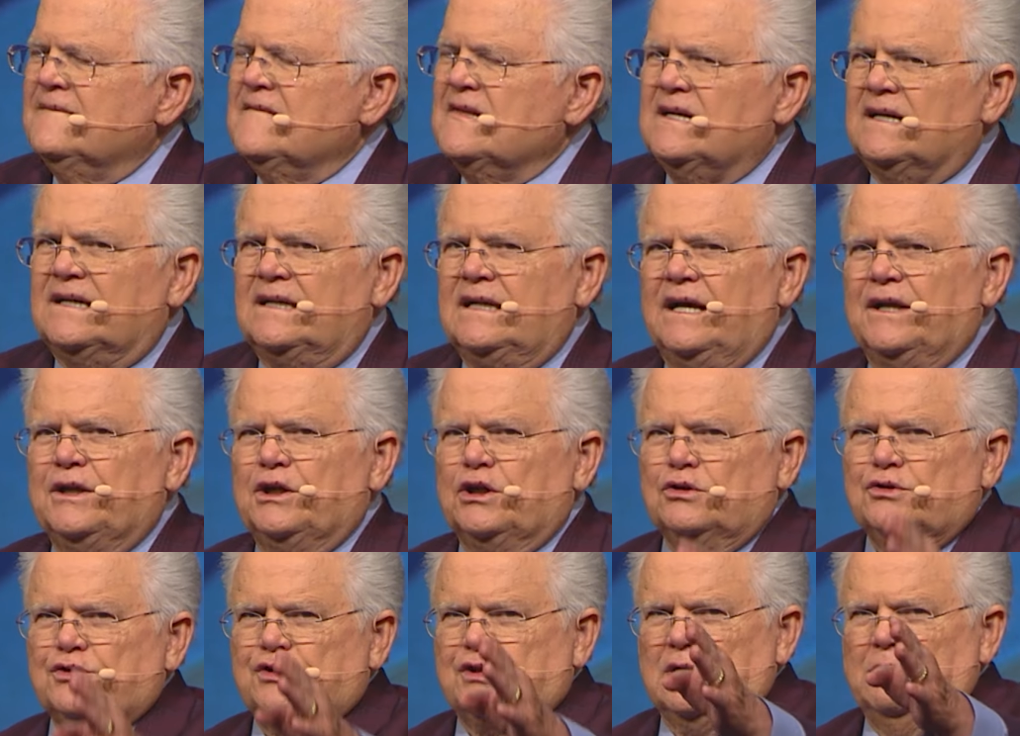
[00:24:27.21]
And I
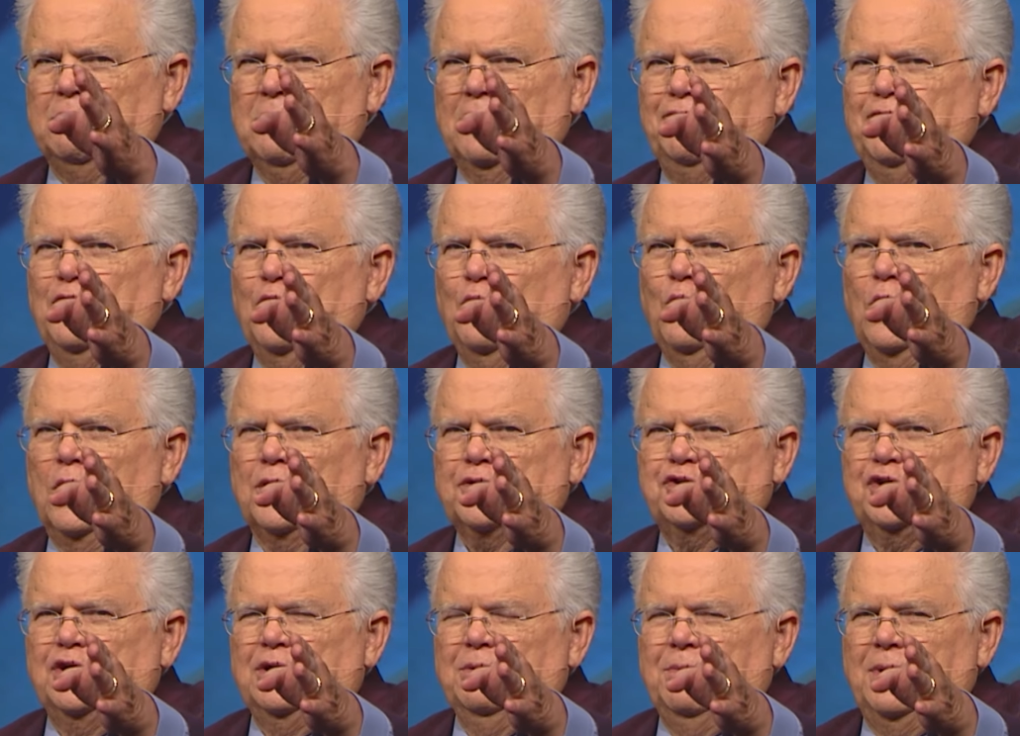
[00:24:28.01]
know some of you
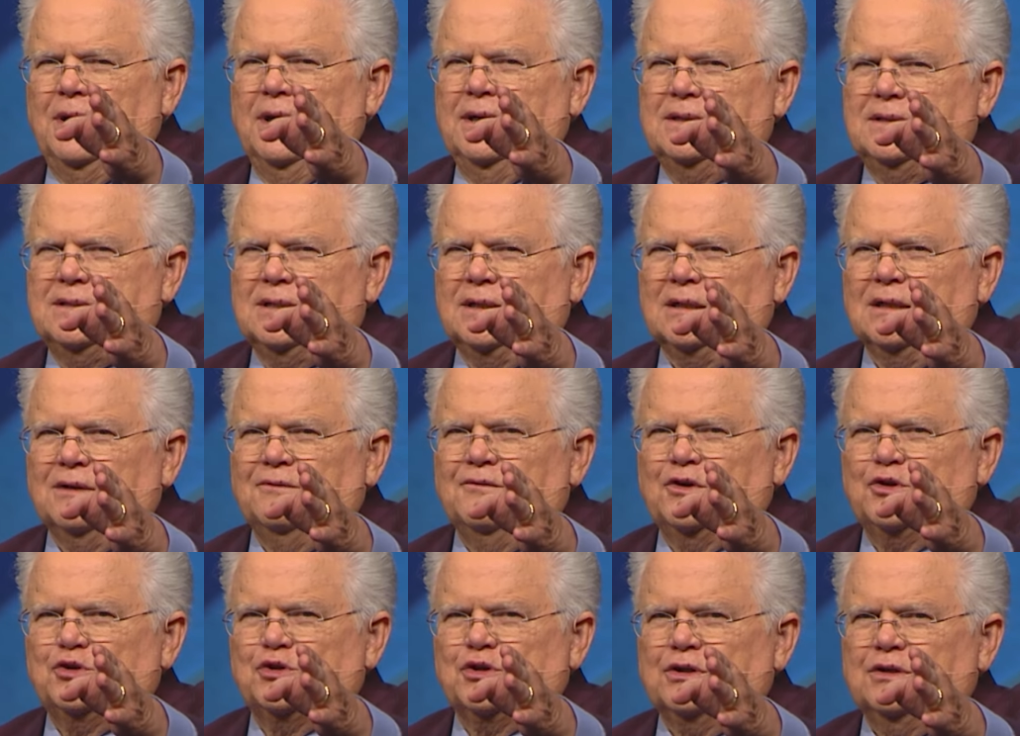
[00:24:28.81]
watching by
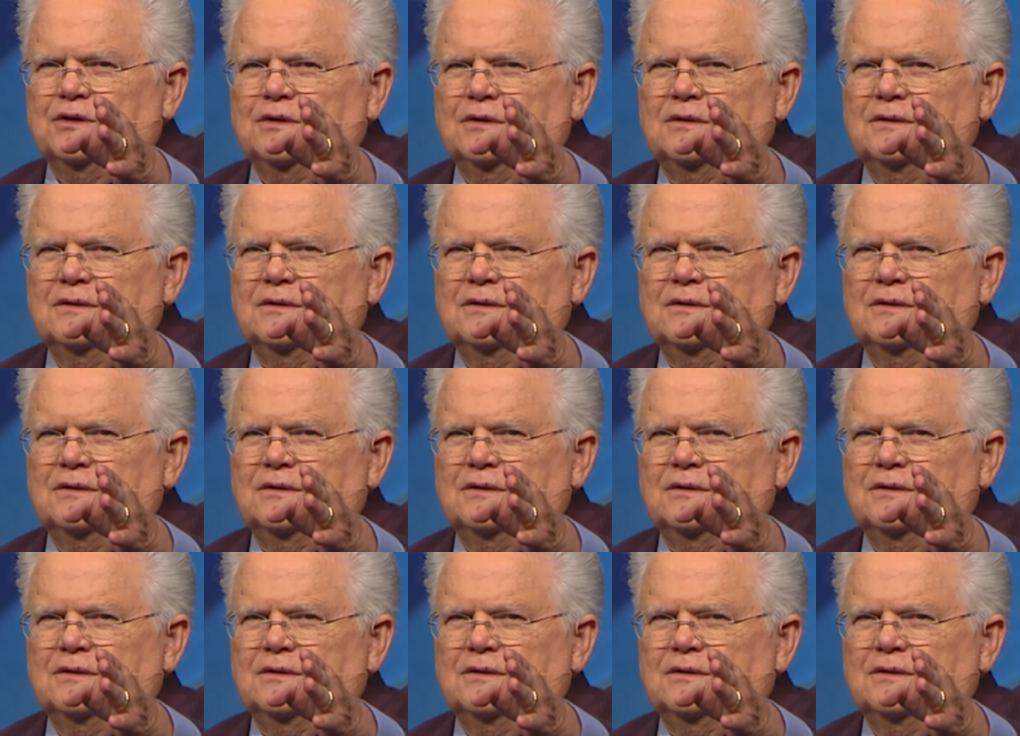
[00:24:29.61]
television